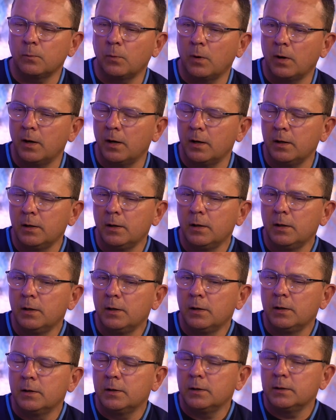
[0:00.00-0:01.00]
where
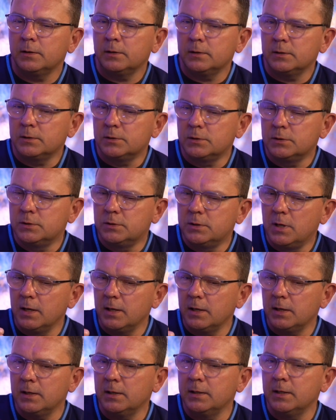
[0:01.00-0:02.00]

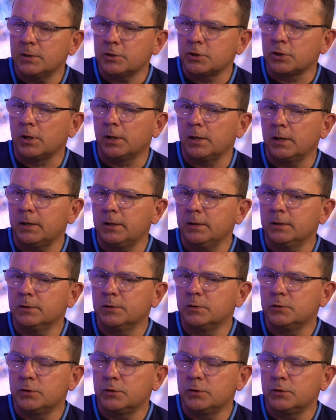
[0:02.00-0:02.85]
initially